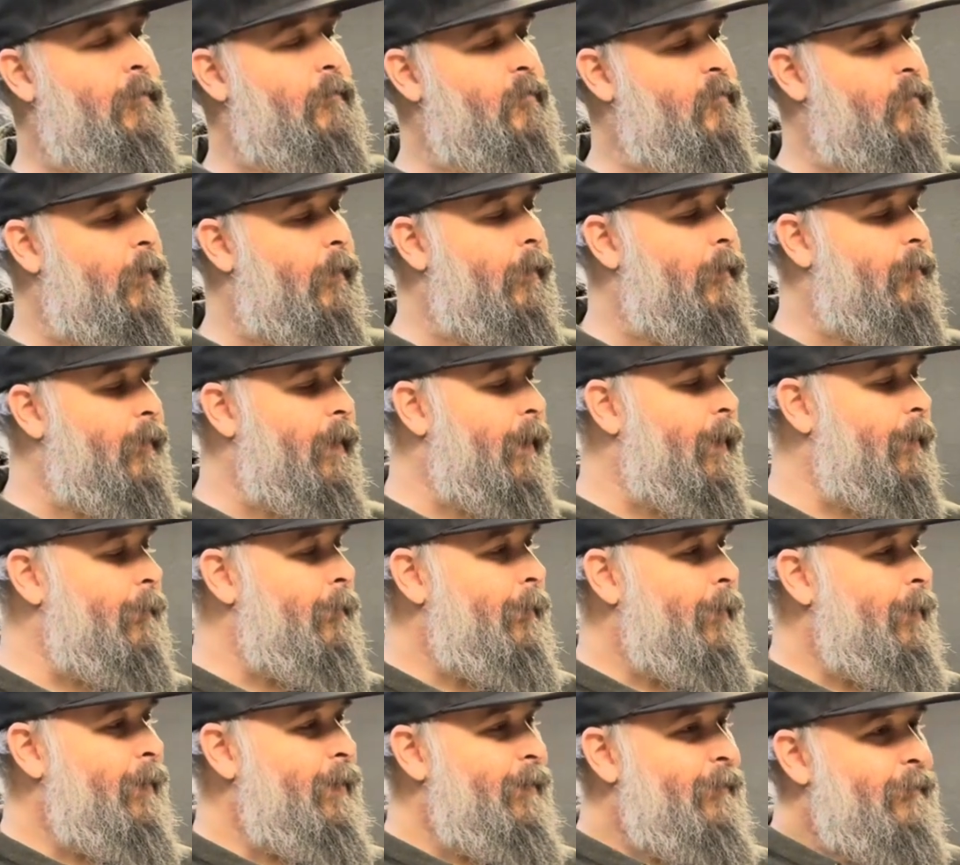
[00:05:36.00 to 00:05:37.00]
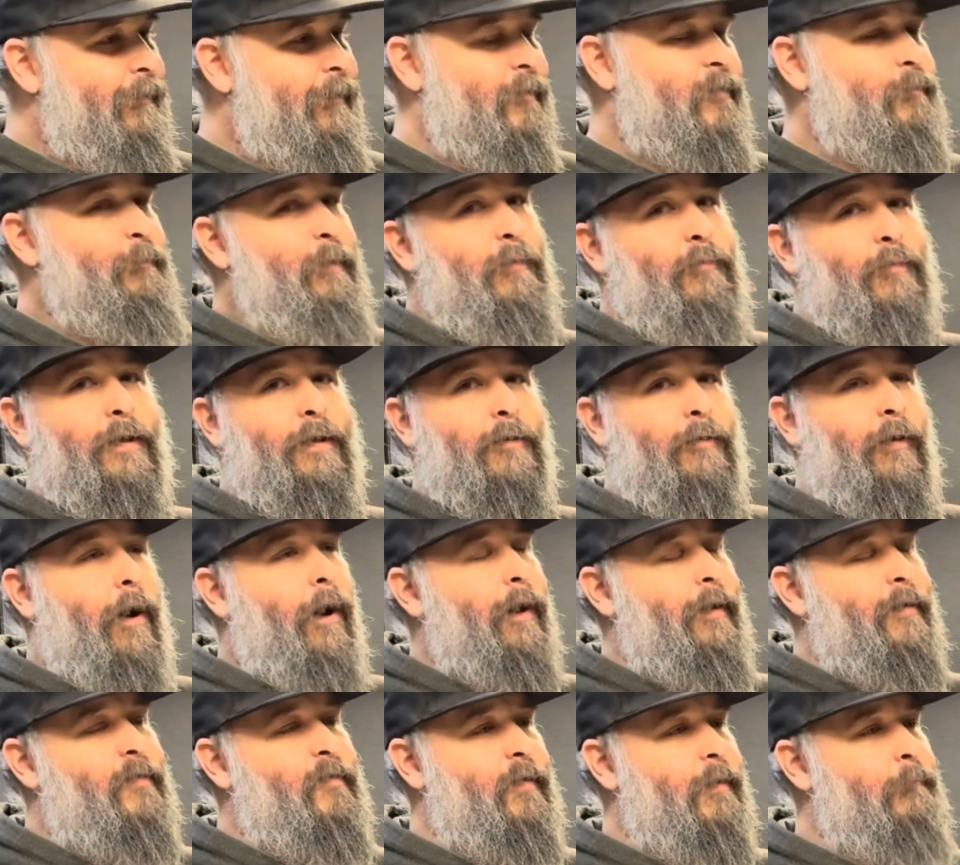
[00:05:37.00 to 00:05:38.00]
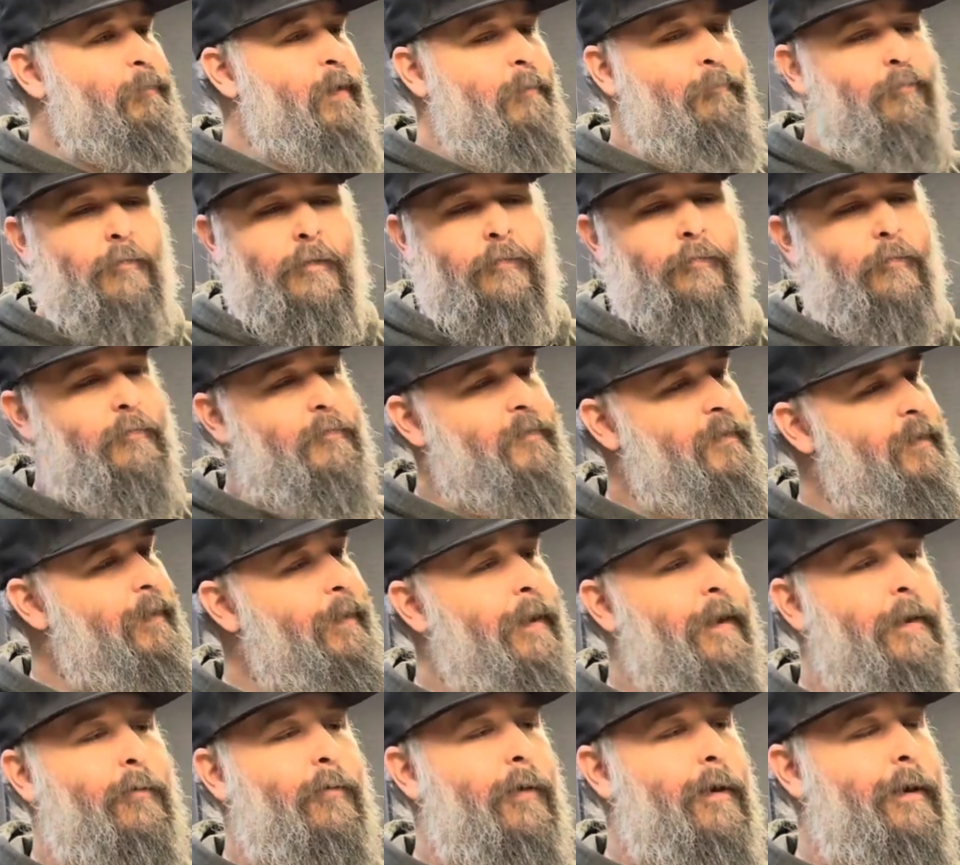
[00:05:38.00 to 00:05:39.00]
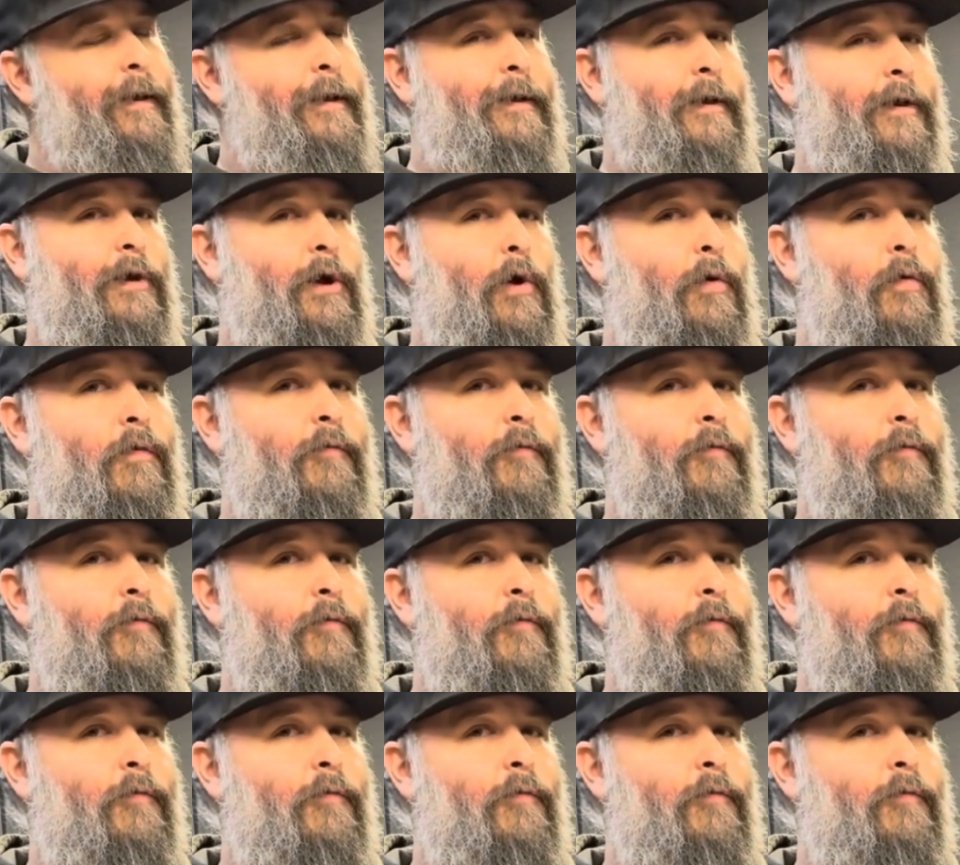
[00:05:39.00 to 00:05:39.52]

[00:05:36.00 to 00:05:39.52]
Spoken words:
saw that. Let's be real. Honestly, people either DIYing a Coke